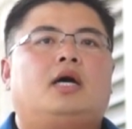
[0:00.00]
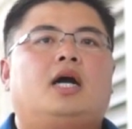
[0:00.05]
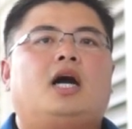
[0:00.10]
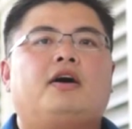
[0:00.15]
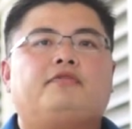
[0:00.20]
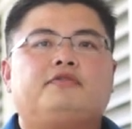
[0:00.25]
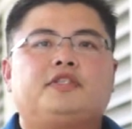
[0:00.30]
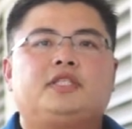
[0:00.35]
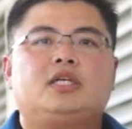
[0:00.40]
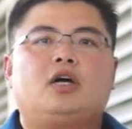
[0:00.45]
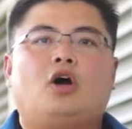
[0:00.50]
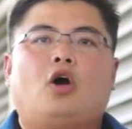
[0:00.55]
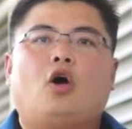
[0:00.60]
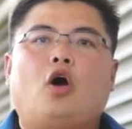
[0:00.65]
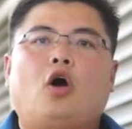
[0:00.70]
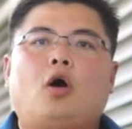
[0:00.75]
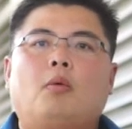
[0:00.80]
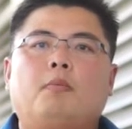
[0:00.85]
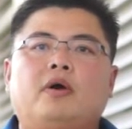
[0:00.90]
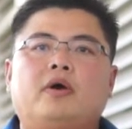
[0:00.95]
After a
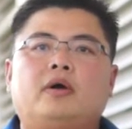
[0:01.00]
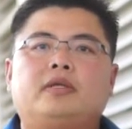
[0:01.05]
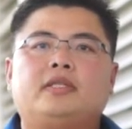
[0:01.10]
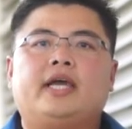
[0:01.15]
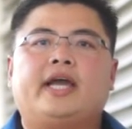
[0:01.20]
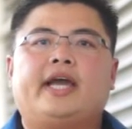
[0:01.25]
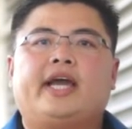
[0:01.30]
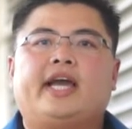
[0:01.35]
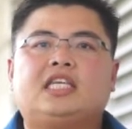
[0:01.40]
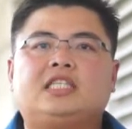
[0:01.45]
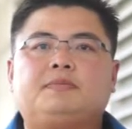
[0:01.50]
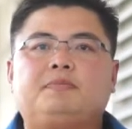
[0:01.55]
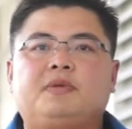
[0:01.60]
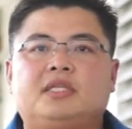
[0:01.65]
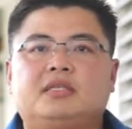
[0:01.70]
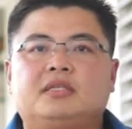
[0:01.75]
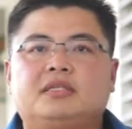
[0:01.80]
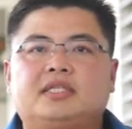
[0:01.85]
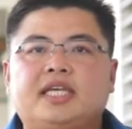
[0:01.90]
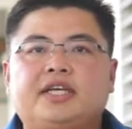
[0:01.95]
hormone has
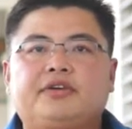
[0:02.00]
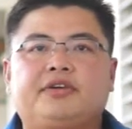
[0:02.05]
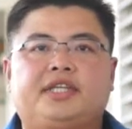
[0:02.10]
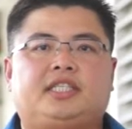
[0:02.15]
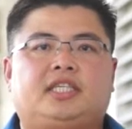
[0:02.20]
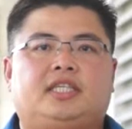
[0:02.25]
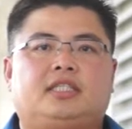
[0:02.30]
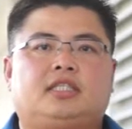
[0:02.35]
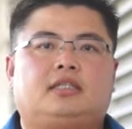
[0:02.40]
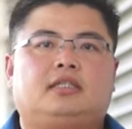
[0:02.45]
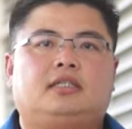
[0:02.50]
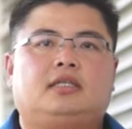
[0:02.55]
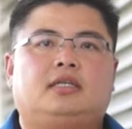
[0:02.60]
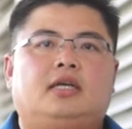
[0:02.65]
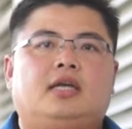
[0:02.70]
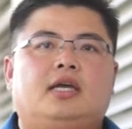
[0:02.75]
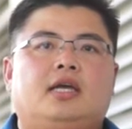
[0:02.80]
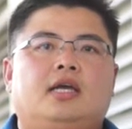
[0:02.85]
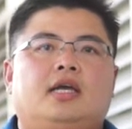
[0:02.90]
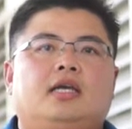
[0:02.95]
been secreted,
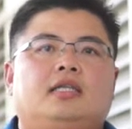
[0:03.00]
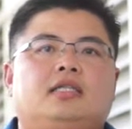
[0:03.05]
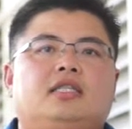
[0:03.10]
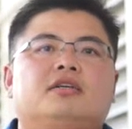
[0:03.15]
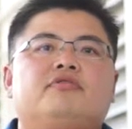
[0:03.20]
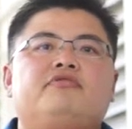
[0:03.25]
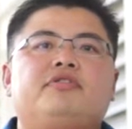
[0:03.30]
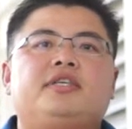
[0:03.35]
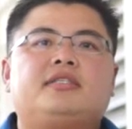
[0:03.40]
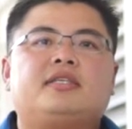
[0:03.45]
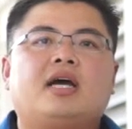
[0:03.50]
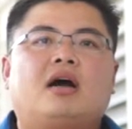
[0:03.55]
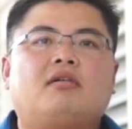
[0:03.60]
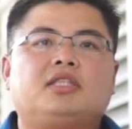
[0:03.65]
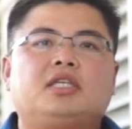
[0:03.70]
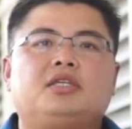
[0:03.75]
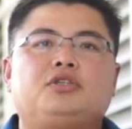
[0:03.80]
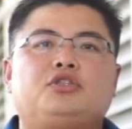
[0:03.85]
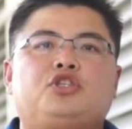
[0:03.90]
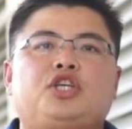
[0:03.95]
the
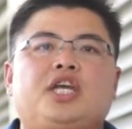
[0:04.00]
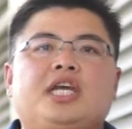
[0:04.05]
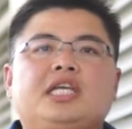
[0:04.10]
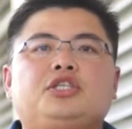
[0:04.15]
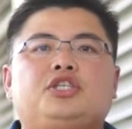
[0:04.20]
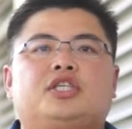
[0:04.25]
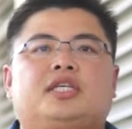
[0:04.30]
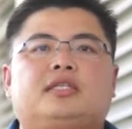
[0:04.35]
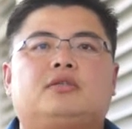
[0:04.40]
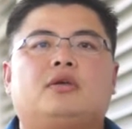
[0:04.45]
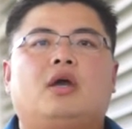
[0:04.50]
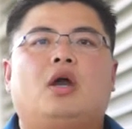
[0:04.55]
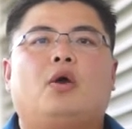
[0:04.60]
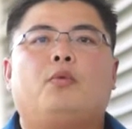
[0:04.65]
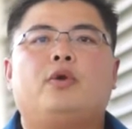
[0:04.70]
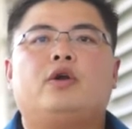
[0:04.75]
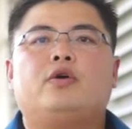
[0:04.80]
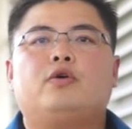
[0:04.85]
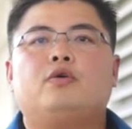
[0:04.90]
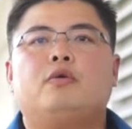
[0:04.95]
resultant changes
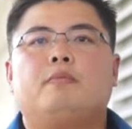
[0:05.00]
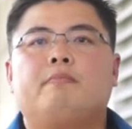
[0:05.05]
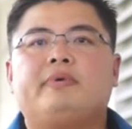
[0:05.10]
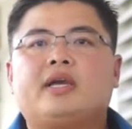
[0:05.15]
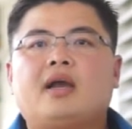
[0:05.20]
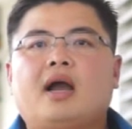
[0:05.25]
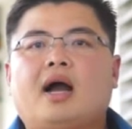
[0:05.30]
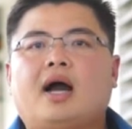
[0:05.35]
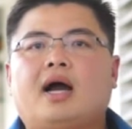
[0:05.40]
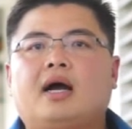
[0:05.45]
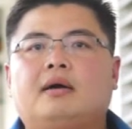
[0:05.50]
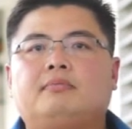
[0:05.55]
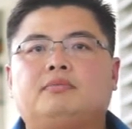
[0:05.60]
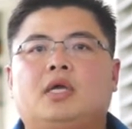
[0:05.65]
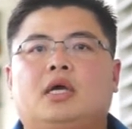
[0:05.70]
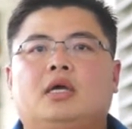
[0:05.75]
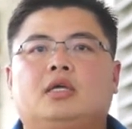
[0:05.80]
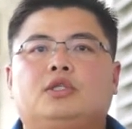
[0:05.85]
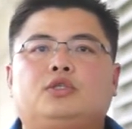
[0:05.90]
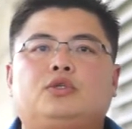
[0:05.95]
will
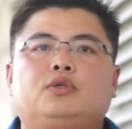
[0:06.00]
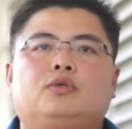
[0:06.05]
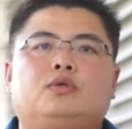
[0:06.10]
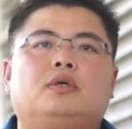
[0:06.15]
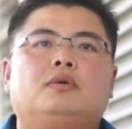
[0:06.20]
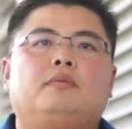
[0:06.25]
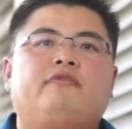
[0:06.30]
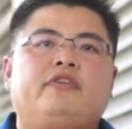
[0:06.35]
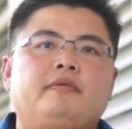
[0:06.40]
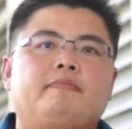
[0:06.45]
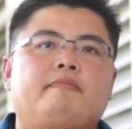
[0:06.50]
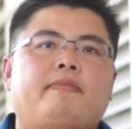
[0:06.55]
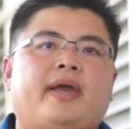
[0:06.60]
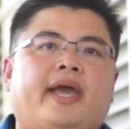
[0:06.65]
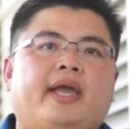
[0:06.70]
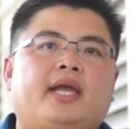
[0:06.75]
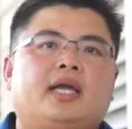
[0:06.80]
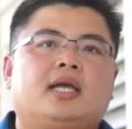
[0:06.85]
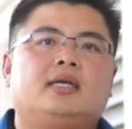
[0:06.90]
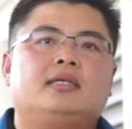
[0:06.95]
become to
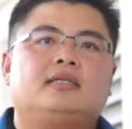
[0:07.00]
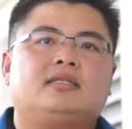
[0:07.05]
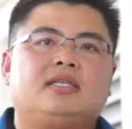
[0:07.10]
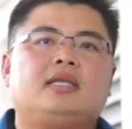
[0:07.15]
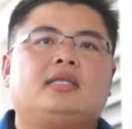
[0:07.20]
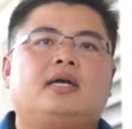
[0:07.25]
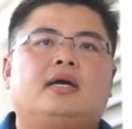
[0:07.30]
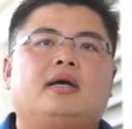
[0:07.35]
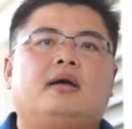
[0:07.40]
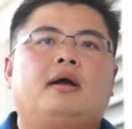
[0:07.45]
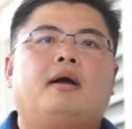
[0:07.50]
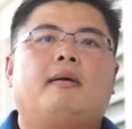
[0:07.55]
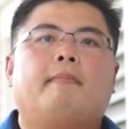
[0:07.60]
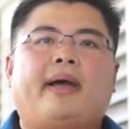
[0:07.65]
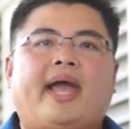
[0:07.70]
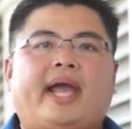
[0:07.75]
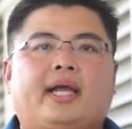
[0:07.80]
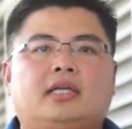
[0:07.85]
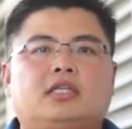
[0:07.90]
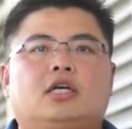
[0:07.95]
feedback signal
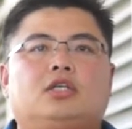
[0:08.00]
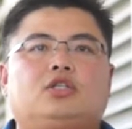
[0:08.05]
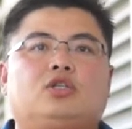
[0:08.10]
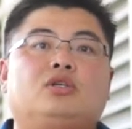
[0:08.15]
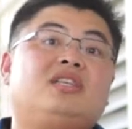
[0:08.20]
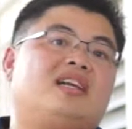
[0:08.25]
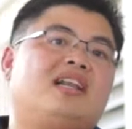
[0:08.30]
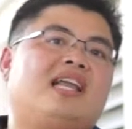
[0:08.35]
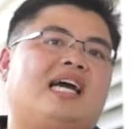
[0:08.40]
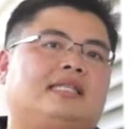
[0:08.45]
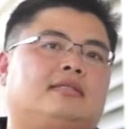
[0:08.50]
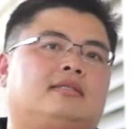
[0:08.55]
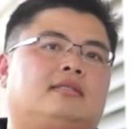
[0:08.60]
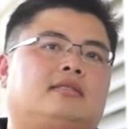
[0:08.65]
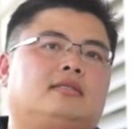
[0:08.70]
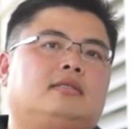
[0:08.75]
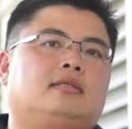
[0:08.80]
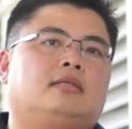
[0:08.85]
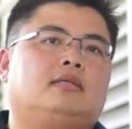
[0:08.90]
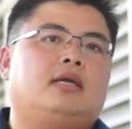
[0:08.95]
back to the
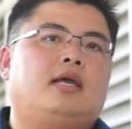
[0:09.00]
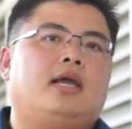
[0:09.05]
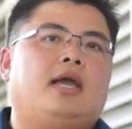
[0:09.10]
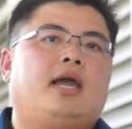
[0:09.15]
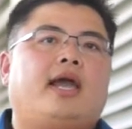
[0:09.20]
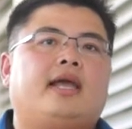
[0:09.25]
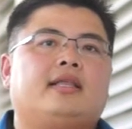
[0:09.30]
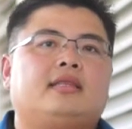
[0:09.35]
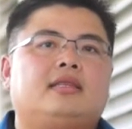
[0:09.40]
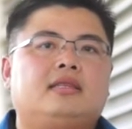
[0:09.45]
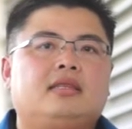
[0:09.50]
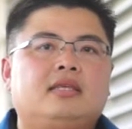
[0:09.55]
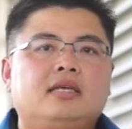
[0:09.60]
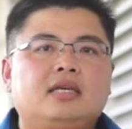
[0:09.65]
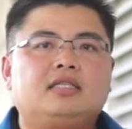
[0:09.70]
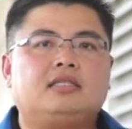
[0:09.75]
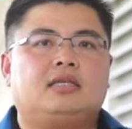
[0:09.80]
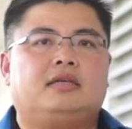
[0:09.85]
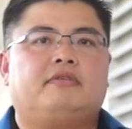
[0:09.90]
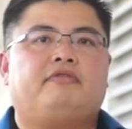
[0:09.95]
glands. And
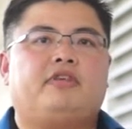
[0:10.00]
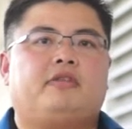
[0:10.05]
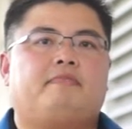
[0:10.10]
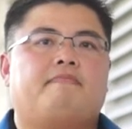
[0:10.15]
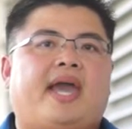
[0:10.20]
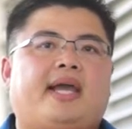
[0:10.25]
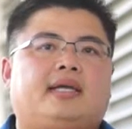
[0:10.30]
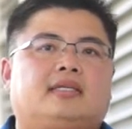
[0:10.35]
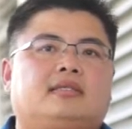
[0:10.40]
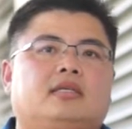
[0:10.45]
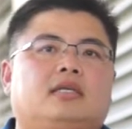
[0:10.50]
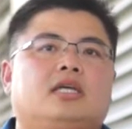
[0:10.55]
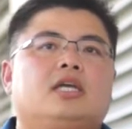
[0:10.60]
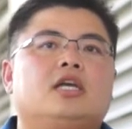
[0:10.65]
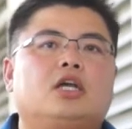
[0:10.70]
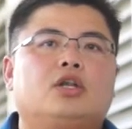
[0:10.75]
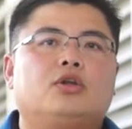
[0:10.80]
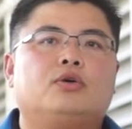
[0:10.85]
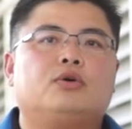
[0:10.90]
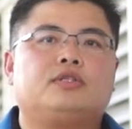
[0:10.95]
these feedbacks
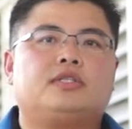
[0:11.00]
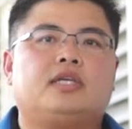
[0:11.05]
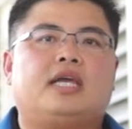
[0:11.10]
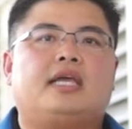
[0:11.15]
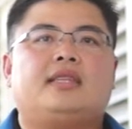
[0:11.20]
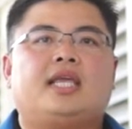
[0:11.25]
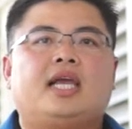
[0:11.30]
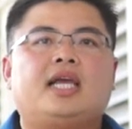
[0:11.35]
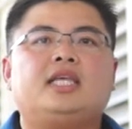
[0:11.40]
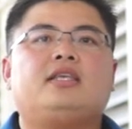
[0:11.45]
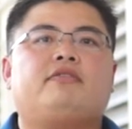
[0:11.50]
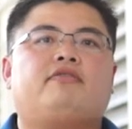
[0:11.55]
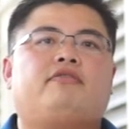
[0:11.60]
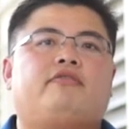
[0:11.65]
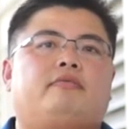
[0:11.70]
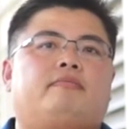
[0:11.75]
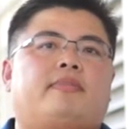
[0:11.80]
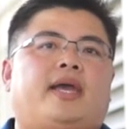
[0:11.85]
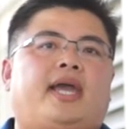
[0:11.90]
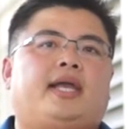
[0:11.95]
include negative
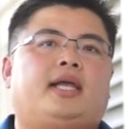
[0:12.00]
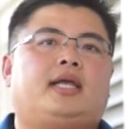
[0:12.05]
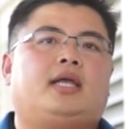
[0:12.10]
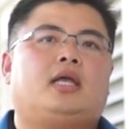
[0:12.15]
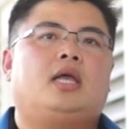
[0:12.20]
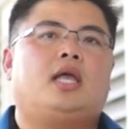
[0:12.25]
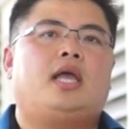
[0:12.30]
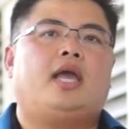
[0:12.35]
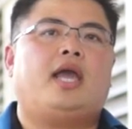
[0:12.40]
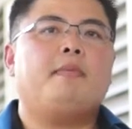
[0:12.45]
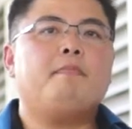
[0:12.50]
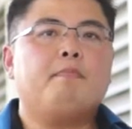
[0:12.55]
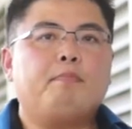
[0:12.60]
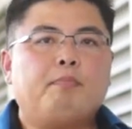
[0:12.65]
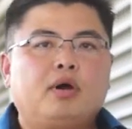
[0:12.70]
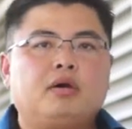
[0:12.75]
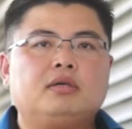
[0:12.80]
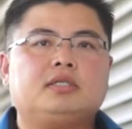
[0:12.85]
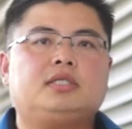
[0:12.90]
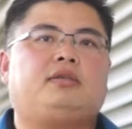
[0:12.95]
feedback and
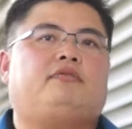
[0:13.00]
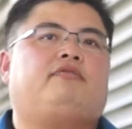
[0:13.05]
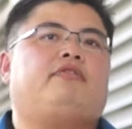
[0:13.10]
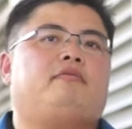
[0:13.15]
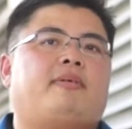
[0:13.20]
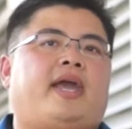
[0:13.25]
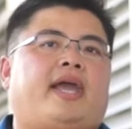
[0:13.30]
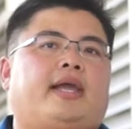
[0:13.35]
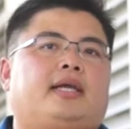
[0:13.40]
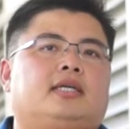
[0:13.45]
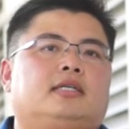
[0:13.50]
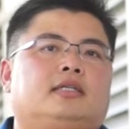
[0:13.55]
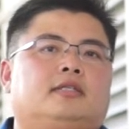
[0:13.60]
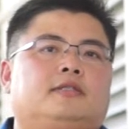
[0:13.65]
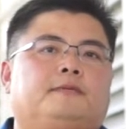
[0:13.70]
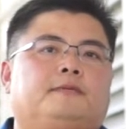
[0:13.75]
positive feedback.